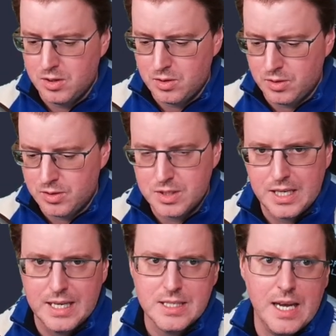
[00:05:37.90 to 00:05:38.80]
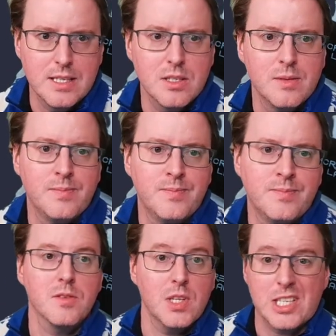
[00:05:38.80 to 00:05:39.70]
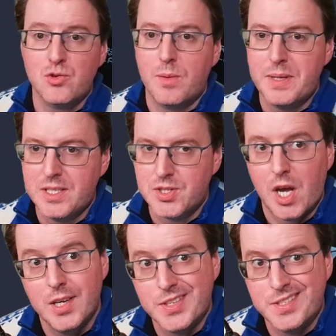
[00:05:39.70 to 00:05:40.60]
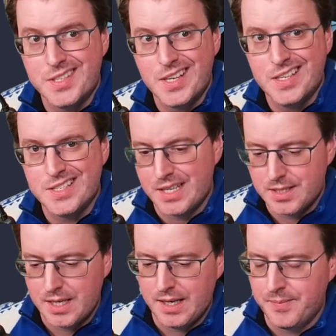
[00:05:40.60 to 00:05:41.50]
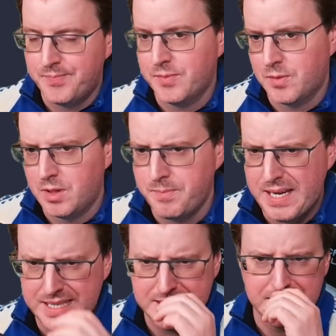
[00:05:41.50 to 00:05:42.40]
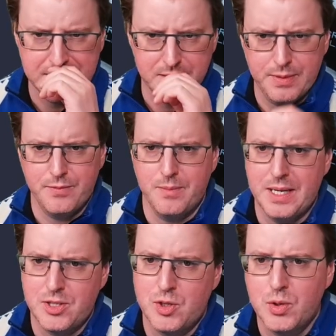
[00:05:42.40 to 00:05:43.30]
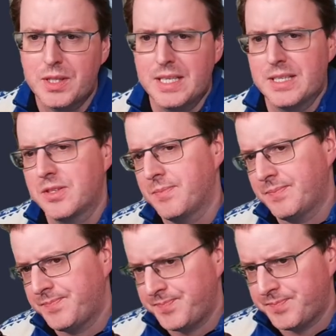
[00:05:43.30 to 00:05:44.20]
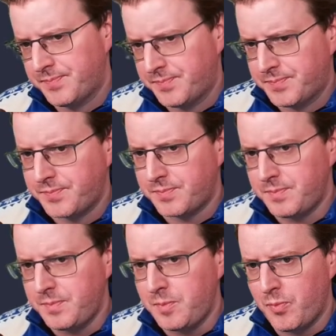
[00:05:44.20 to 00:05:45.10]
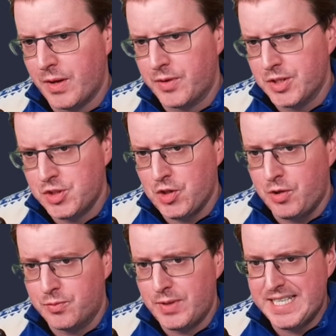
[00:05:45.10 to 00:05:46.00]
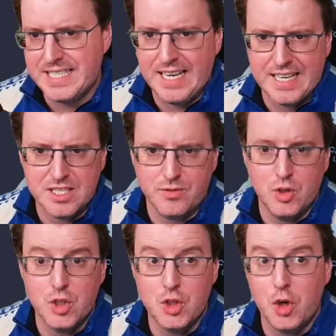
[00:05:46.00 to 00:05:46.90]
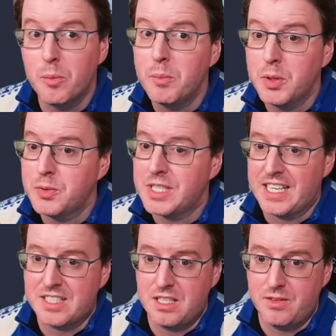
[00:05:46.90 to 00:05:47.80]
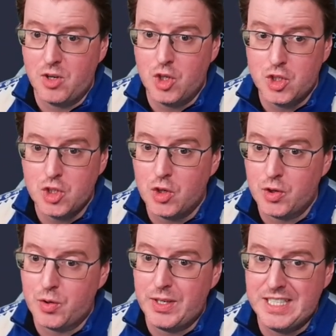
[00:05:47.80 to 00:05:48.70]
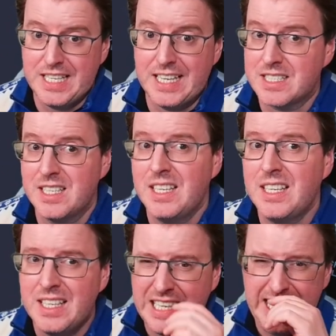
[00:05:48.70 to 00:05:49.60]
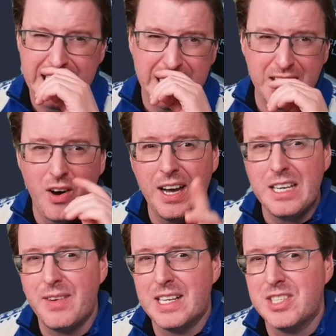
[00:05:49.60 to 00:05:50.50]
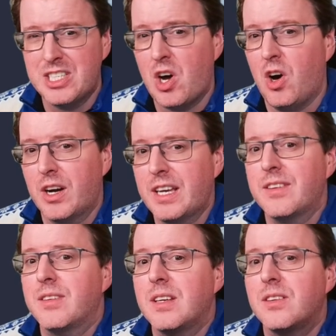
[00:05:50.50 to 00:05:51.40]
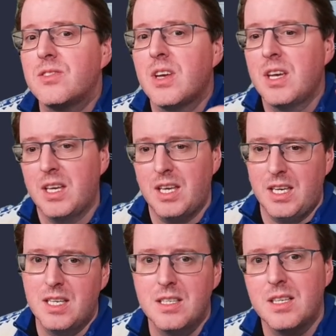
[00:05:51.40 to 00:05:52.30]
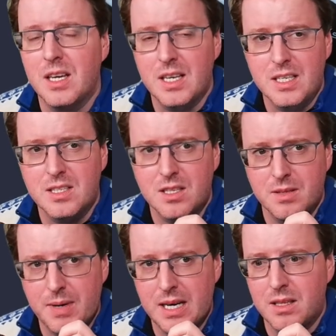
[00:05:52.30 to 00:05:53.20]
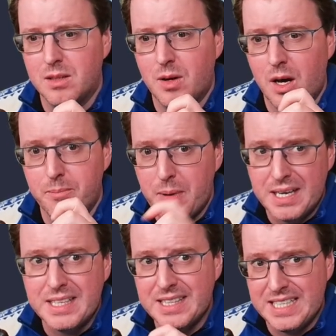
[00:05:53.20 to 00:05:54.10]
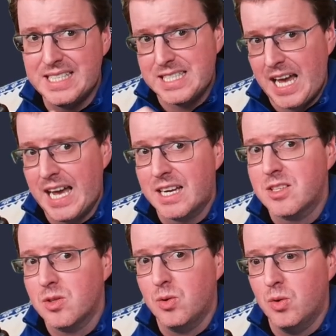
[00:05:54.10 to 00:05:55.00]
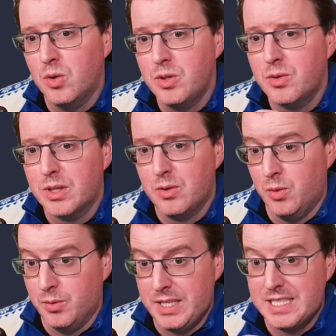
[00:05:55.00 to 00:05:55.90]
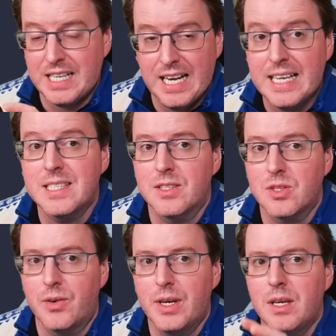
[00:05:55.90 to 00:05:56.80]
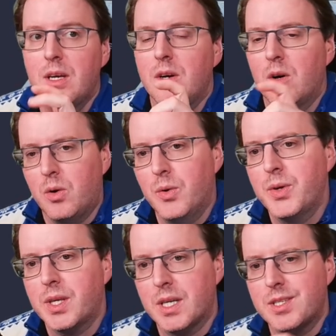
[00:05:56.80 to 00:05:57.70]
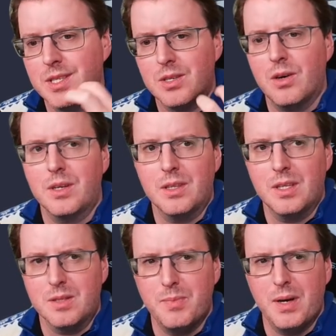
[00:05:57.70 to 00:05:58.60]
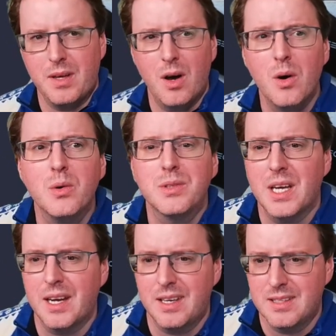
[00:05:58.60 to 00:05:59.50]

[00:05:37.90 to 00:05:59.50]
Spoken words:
styles.css. So let's drop into styles.css here. I'm going to paste in some information. Look at this. I've got dot red text, I've got dot blue text, and I've got dot green text. Now you can kind of actually target things in HTML by these tags, or you could, or these classes, sorry, or you could actually target things by the whole tag